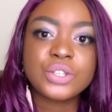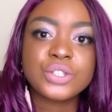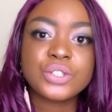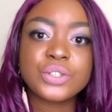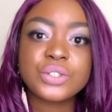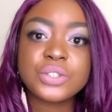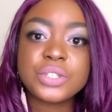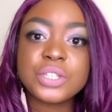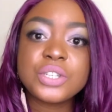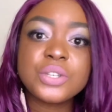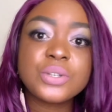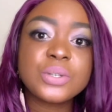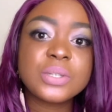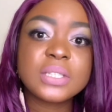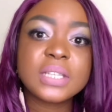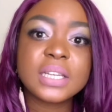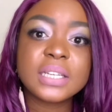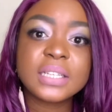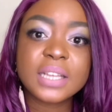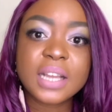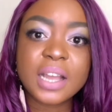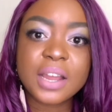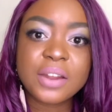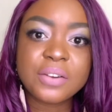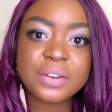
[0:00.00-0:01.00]
So news
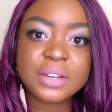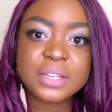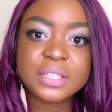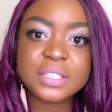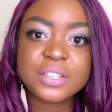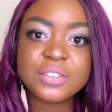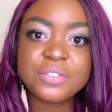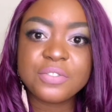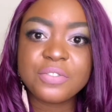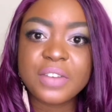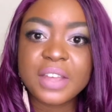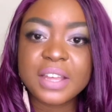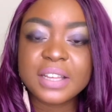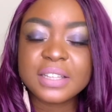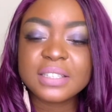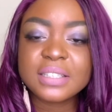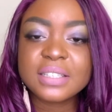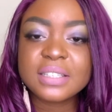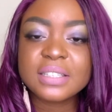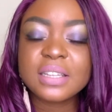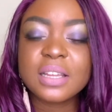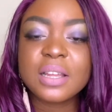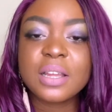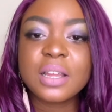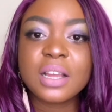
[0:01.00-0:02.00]
and current
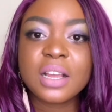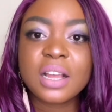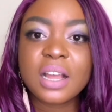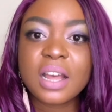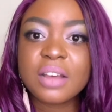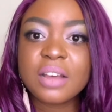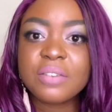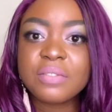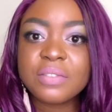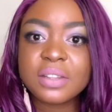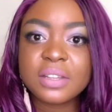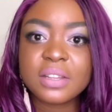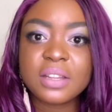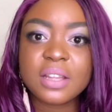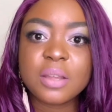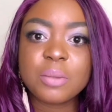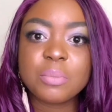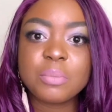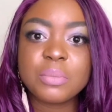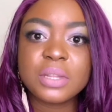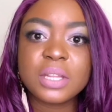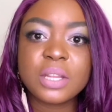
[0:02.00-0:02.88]
events, cover them.